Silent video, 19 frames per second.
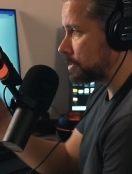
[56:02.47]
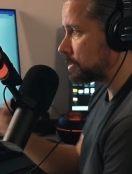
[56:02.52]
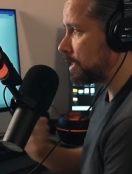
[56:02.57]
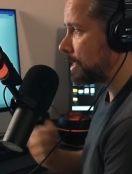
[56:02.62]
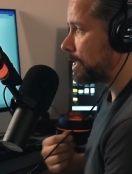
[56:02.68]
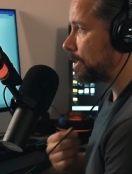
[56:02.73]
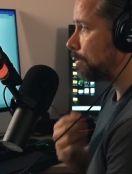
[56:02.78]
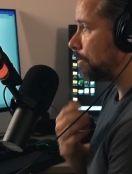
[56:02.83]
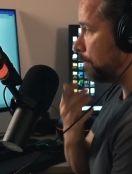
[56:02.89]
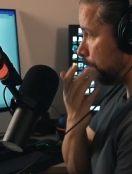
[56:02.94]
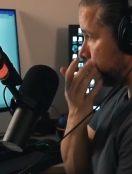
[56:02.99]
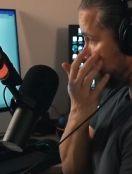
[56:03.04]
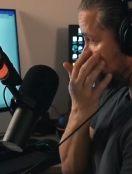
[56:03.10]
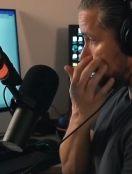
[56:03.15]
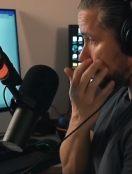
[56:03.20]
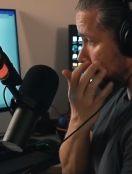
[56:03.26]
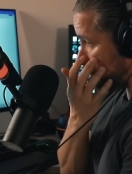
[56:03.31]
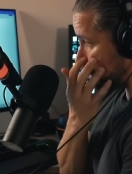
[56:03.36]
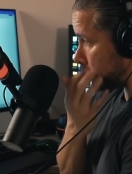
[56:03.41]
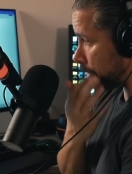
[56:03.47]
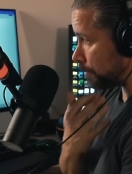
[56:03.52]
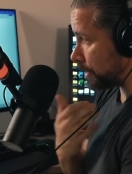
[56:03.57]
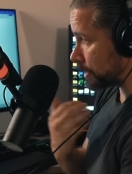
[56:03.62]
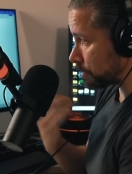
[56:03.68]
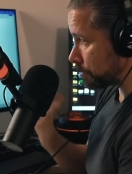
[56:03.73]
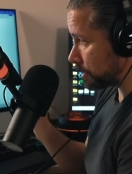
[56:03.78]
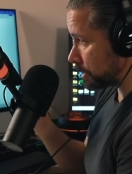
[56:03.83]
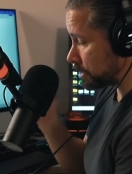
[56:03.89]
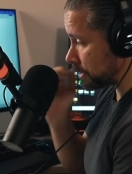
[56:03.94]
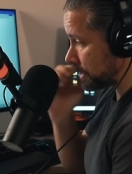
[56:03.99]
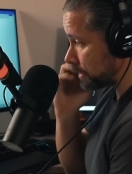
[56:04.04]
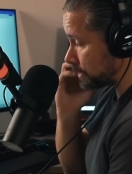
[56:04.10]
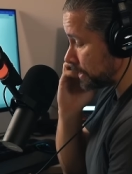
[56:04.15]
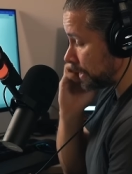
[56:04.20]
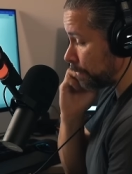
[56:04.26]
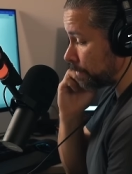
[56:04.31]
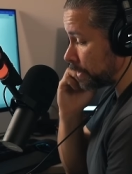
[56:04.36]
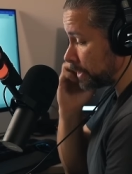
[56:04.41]
stab her mom. That's what he
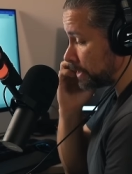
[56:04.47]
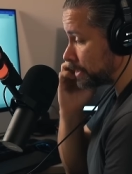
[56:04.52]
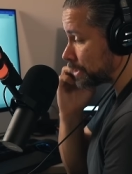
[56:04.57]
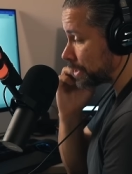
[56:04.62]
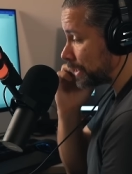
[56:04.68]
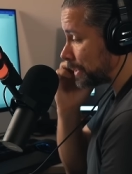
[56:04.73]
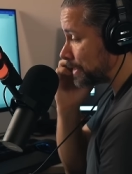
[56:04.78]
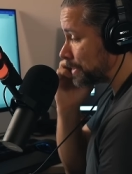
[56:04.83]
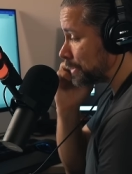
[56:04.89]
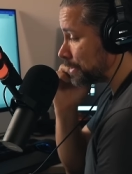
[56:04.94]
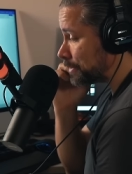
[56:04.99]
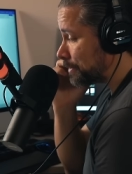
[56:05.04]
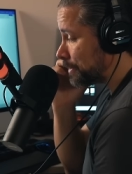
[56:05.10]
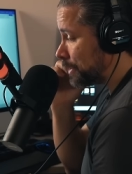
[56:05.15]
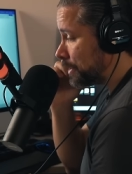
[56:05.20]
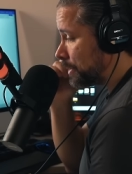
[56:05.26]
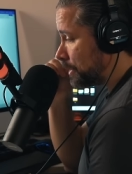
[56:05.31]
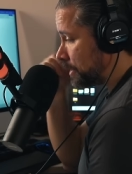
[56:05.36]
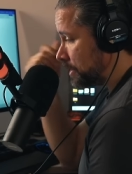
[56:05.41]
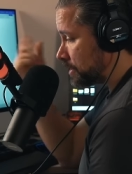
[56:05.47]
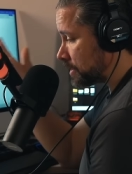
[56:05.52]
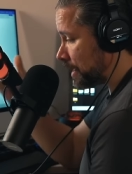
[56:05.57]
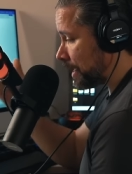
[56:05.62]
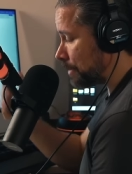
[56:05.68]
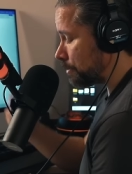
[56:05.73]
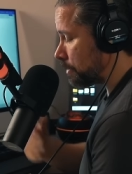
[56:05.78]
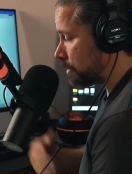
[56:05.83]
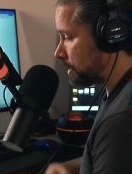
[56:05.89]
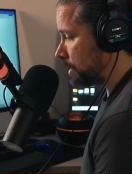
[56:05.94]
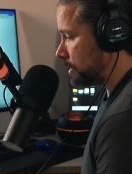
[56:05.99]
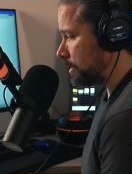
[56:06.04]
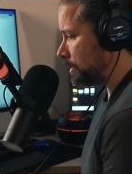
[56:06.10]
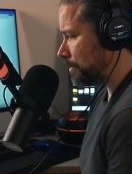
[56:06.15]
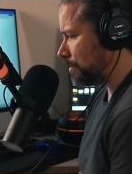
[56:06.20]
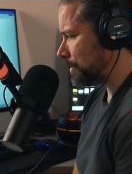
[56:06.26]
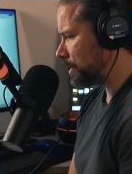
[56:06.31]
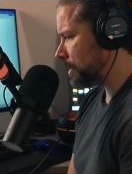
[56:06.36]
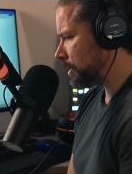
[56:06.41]
says. Now, when he says he stabbed her, he